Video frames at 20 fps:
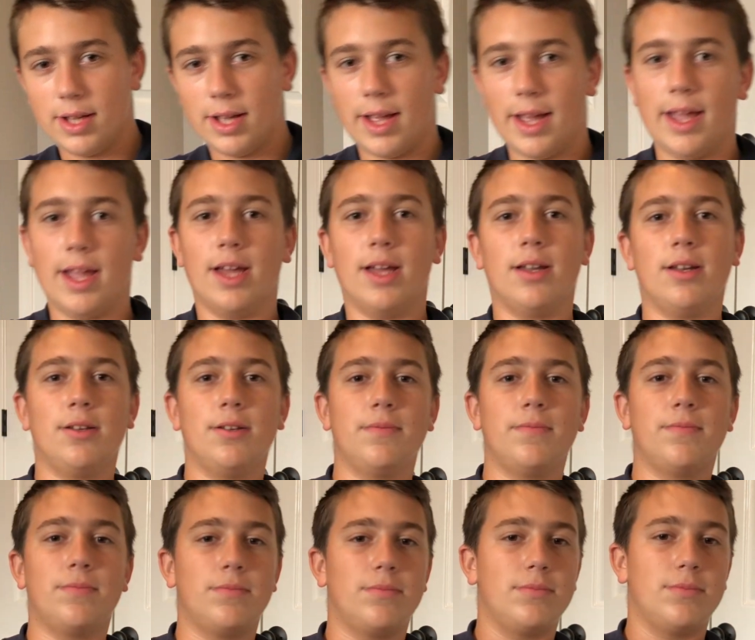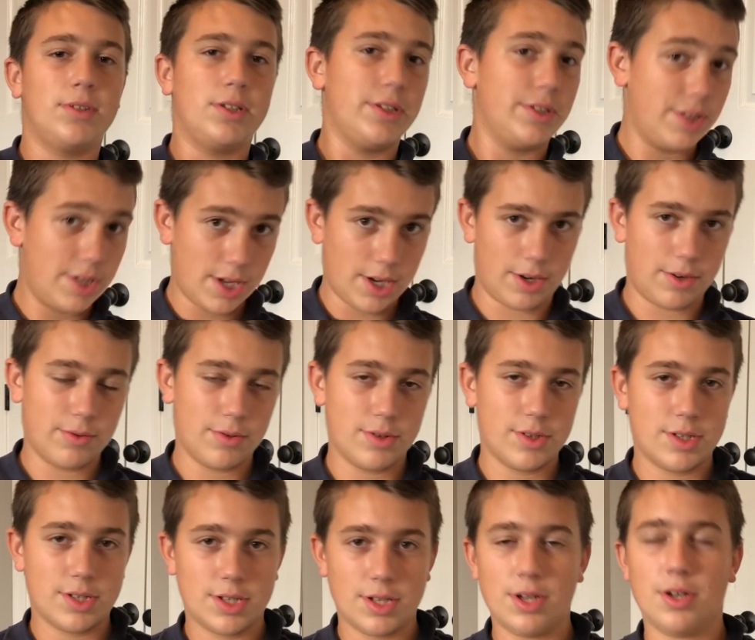and no.
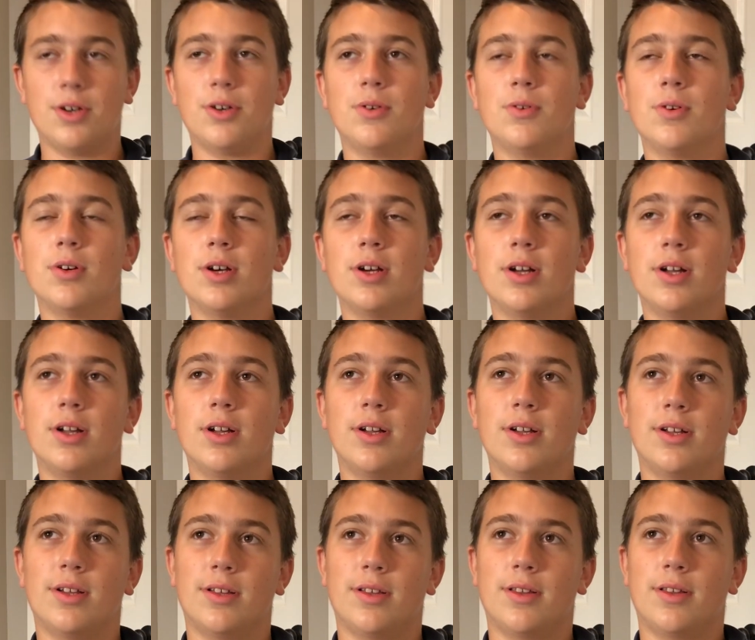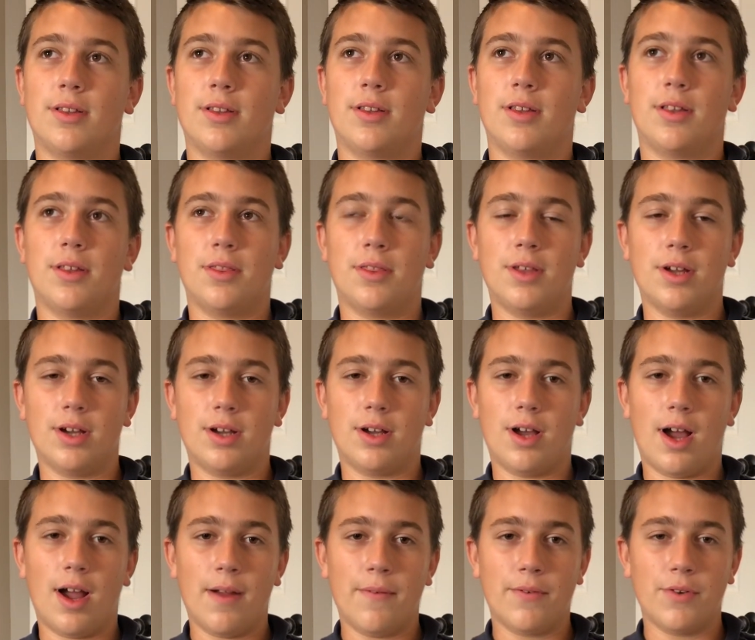So the
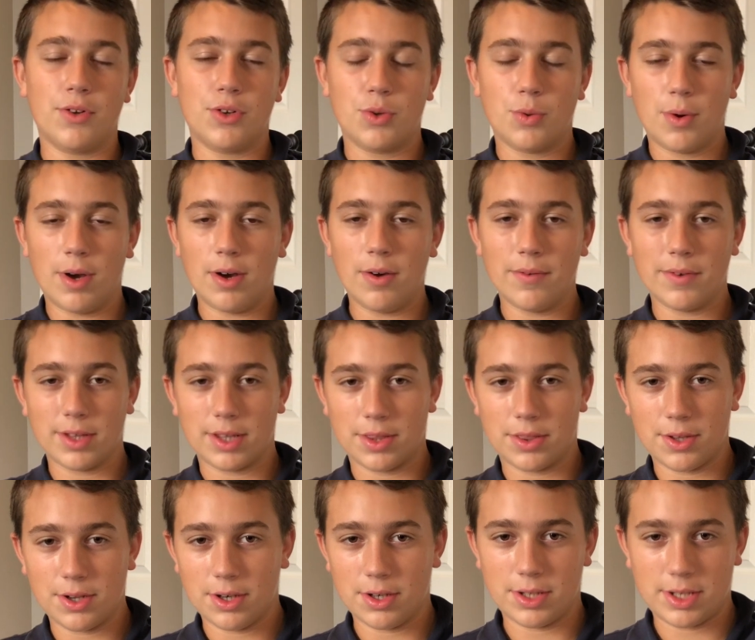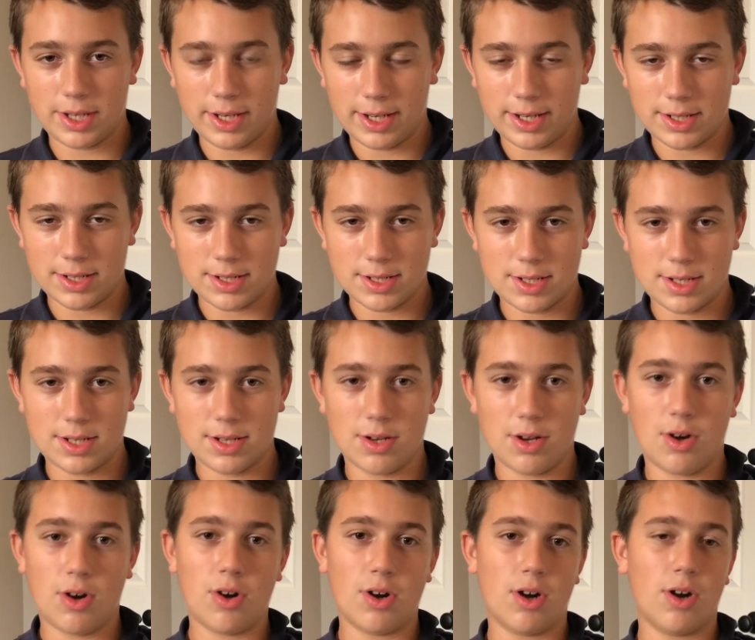iPhone 12 and 13s
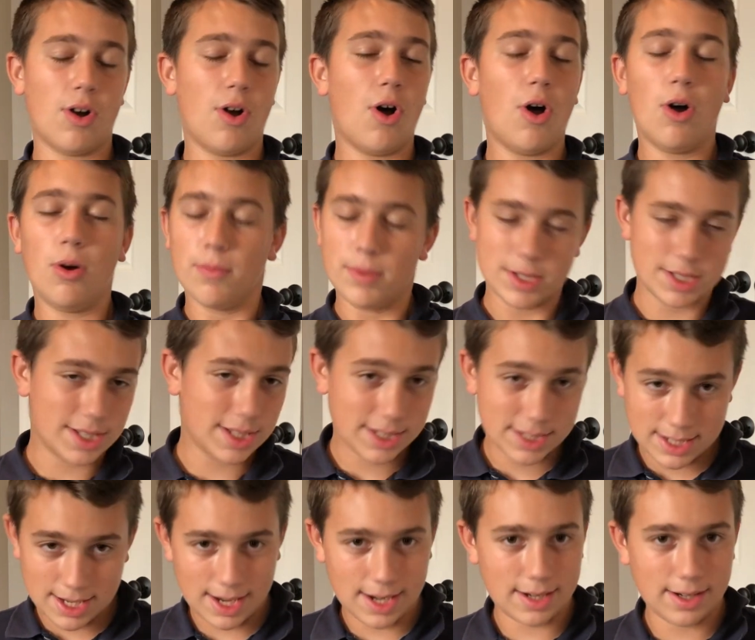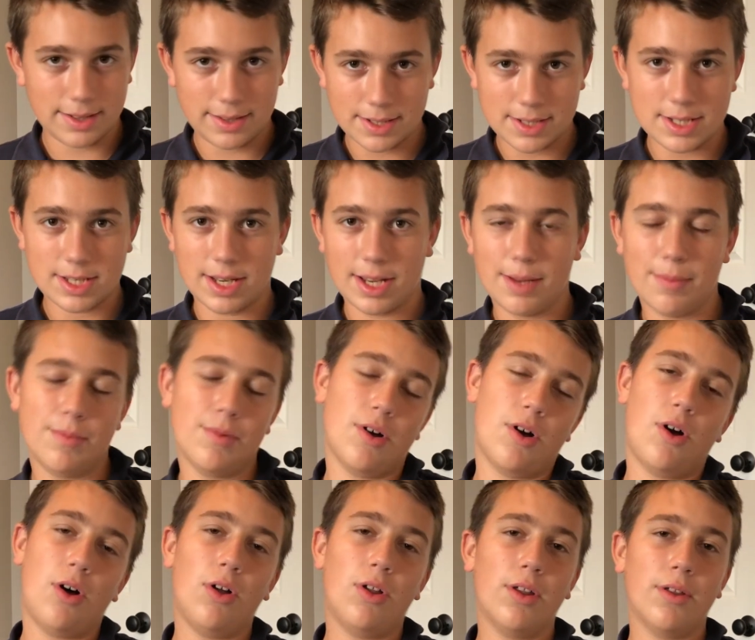are almost exactly the same.
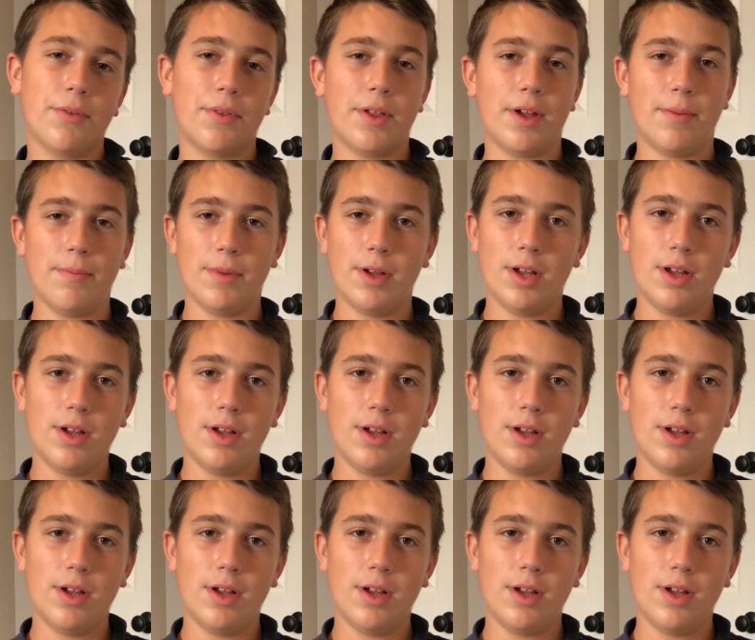All of them,